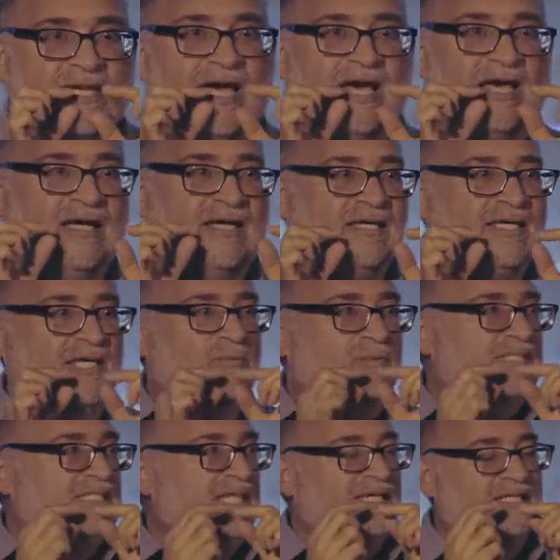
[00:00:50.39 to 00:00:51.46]
Uh, it
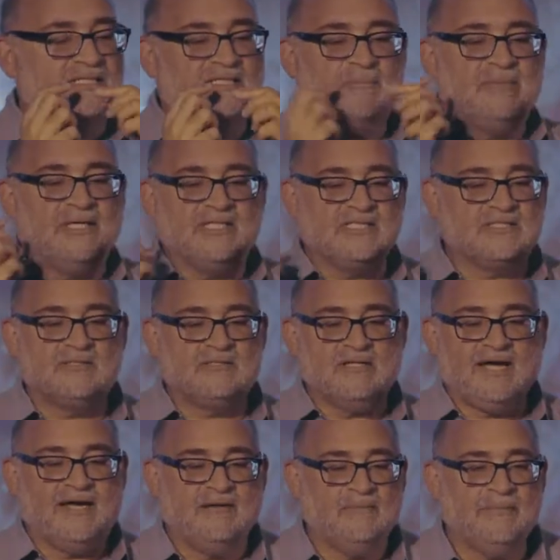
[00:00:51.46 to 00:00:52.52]
was like the biggest
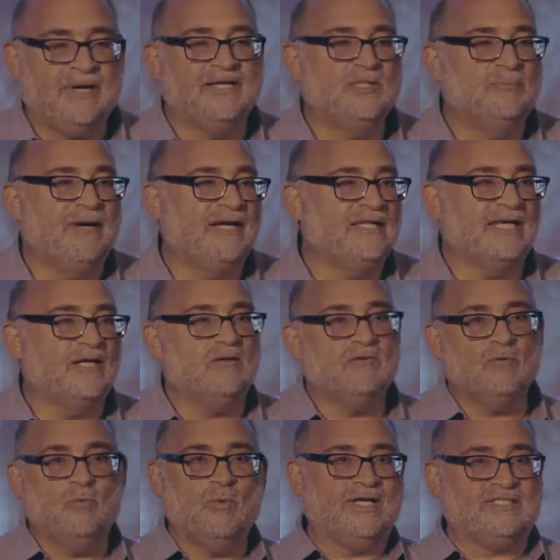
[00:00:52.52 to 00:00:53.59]
uh, underbite like
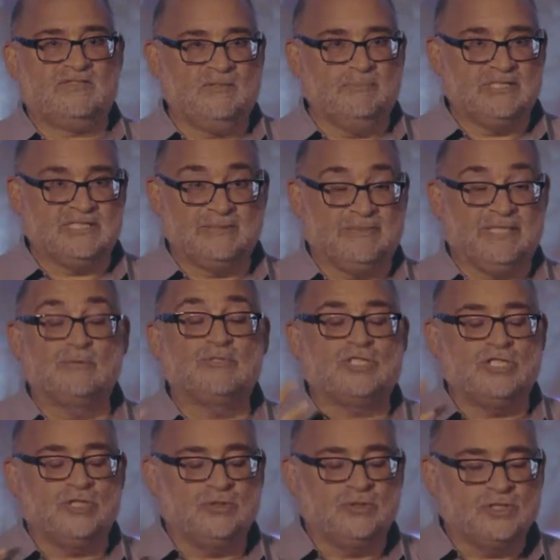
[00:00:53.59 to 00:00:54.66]
west of the Mississippi. It was
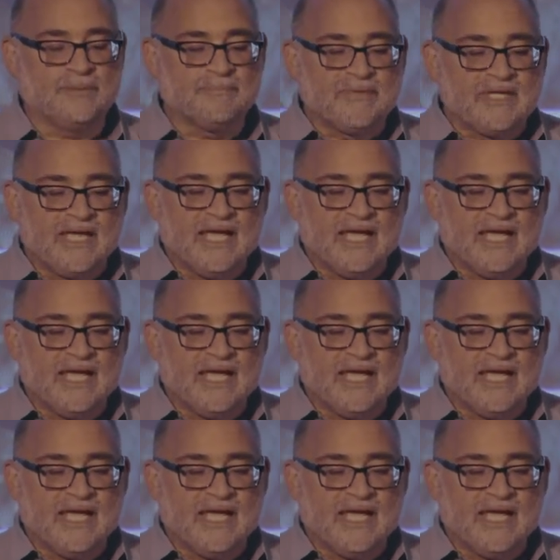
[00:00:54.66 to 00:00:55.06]
huge.